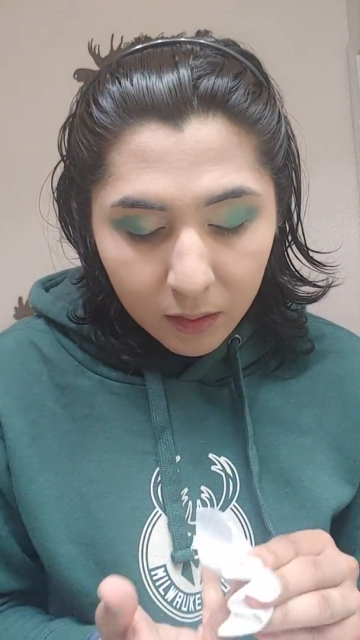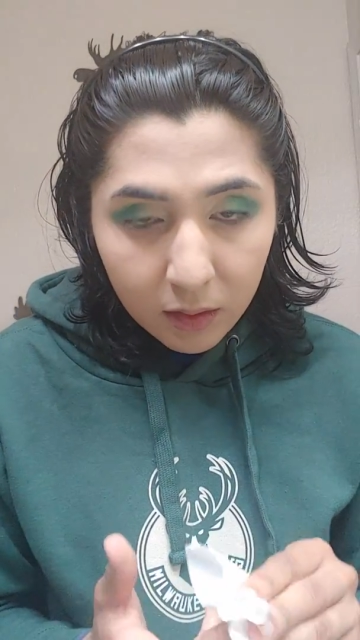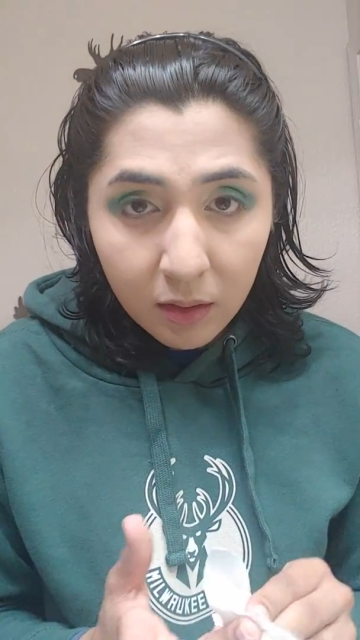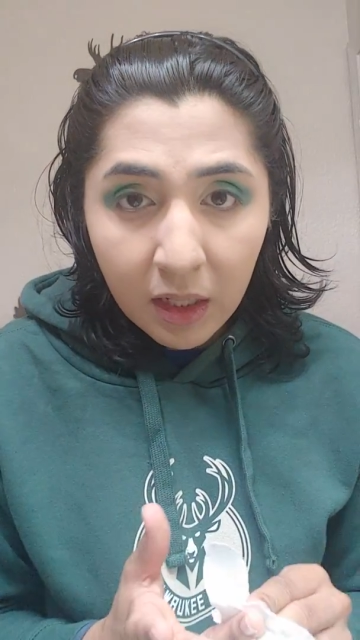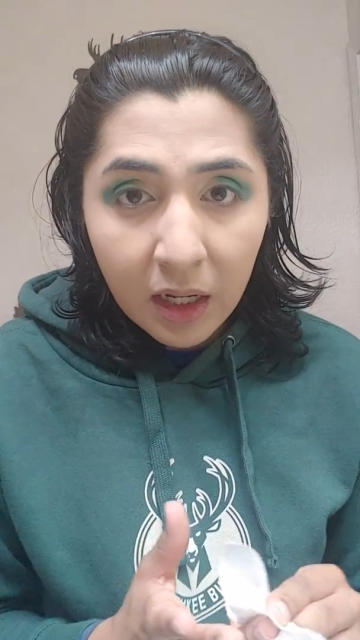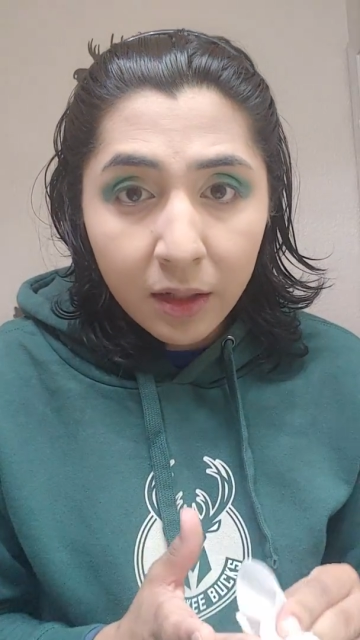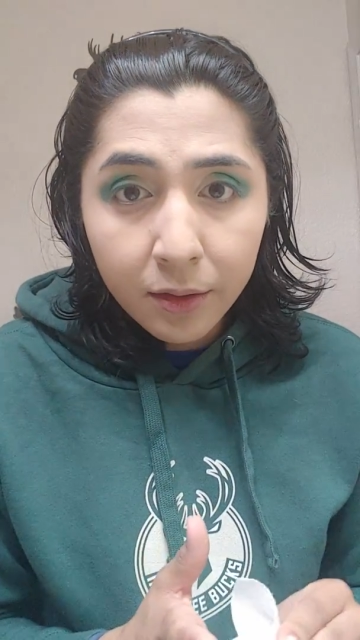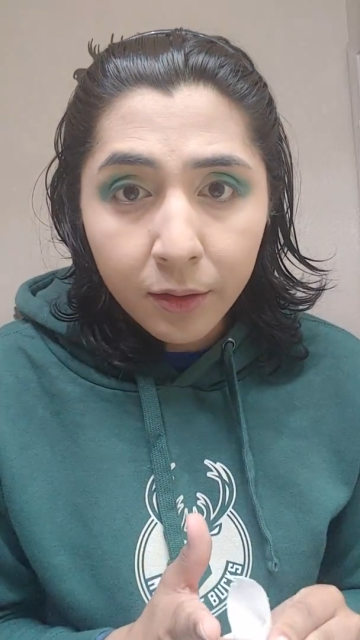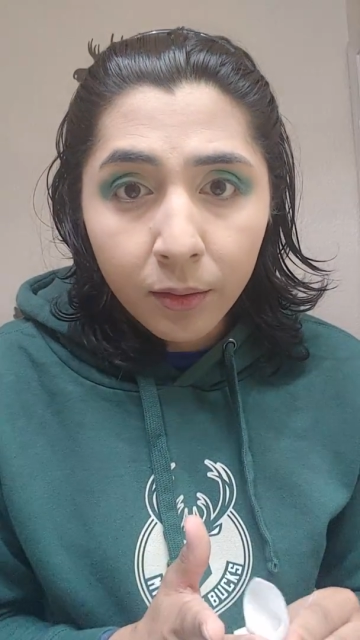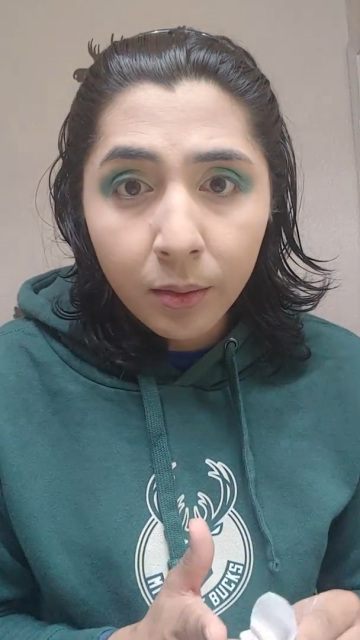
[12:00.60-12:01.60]
You can
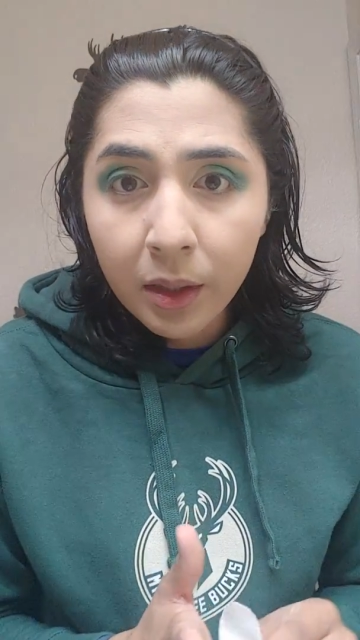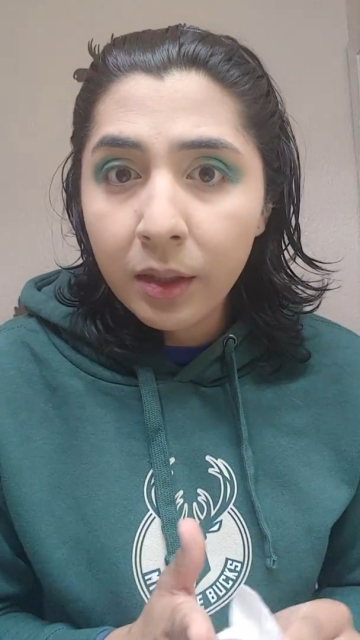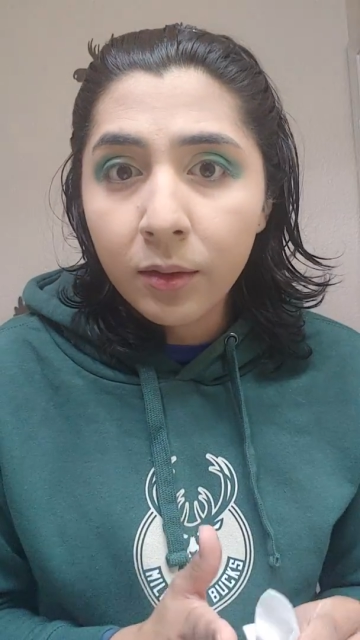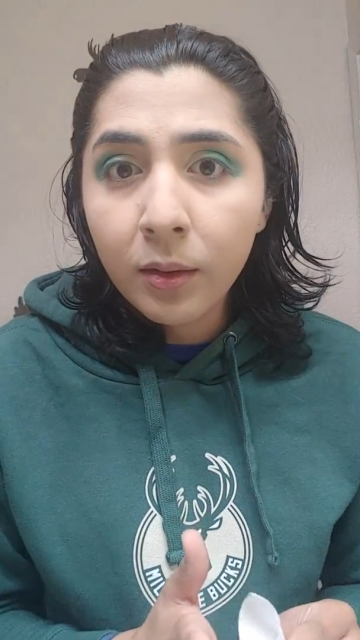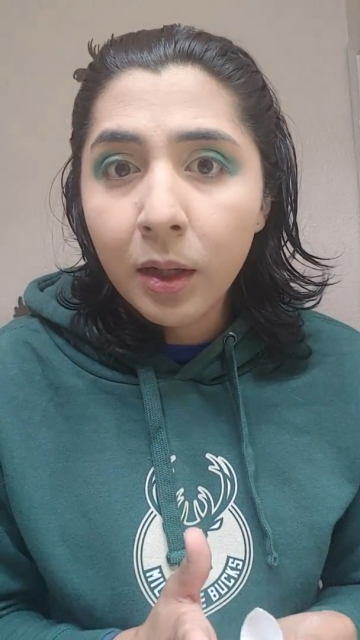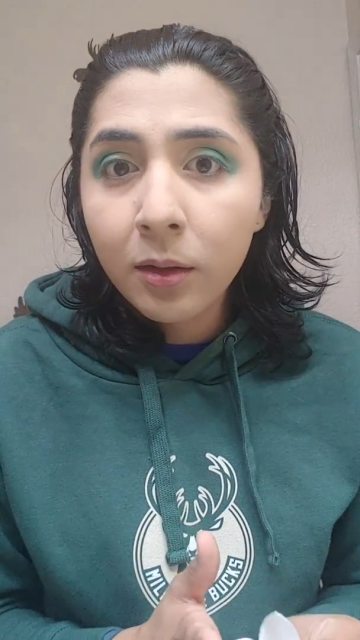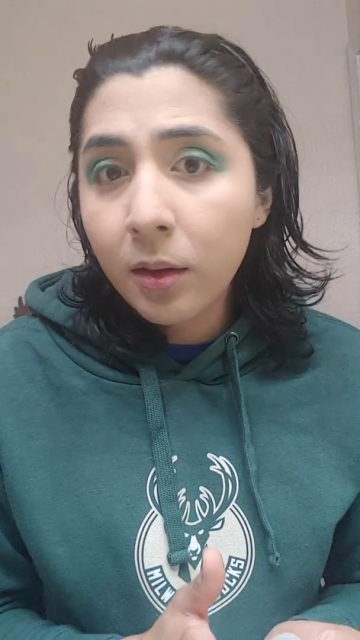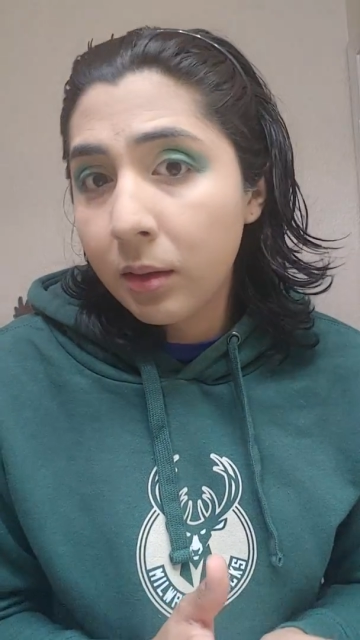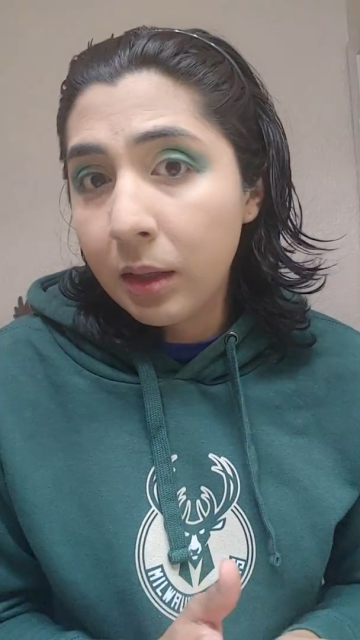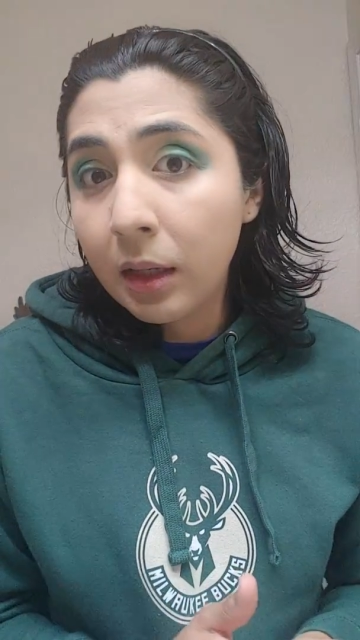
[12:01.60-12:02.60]
do a 2-color,
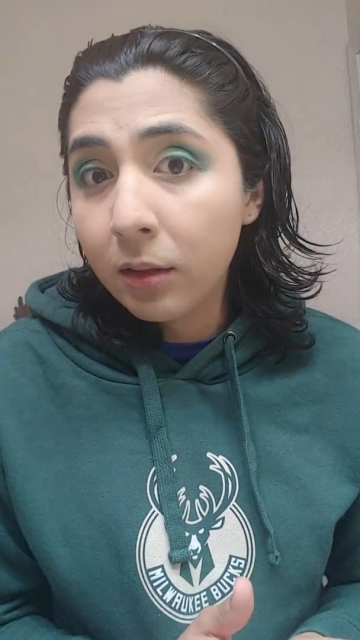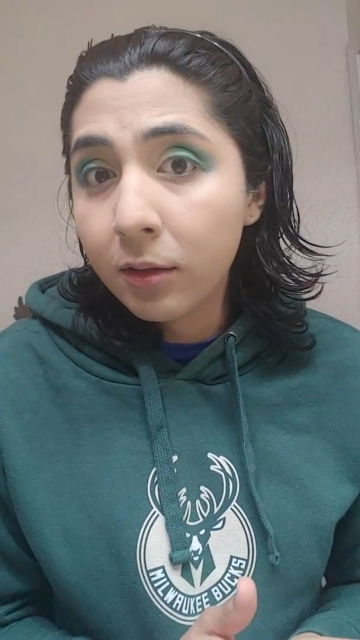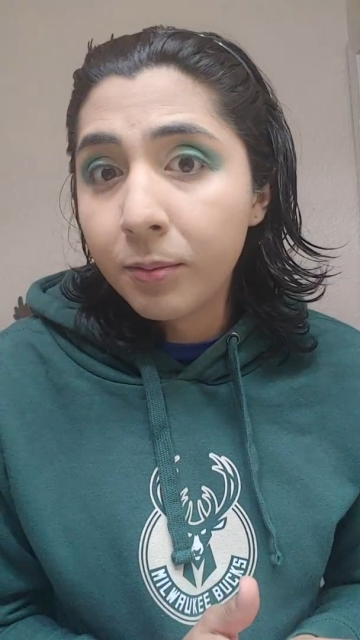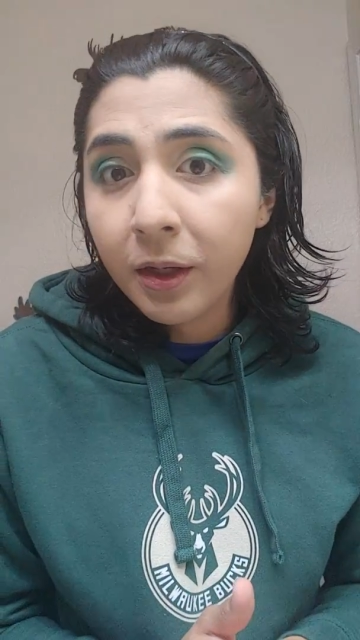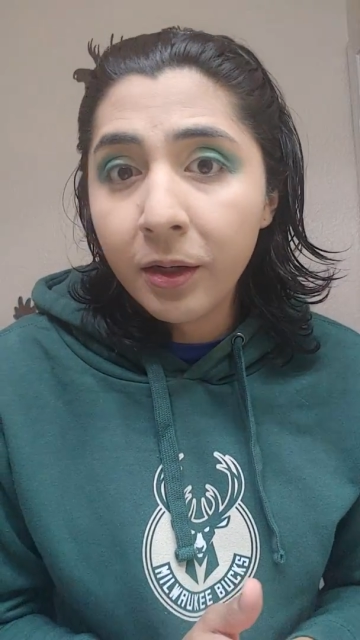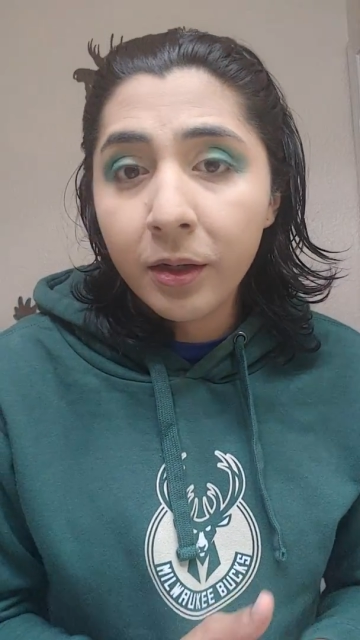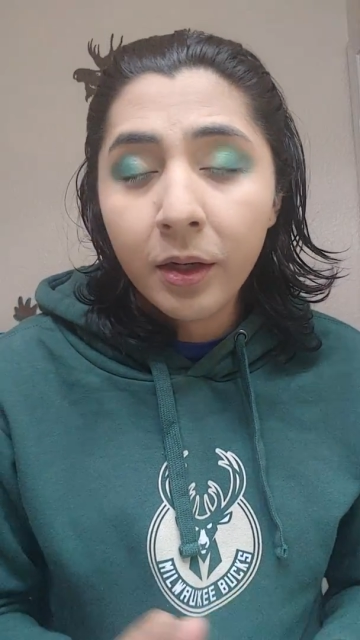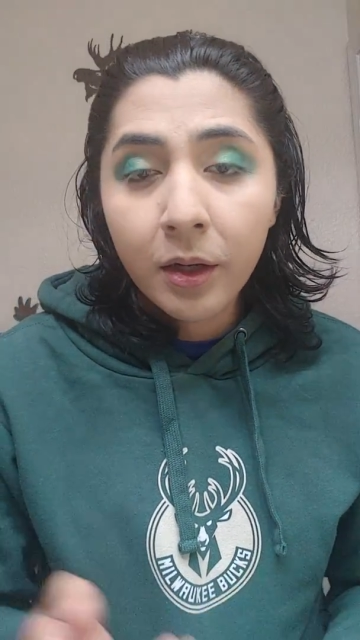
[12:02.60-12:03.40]
and that looks pretty good.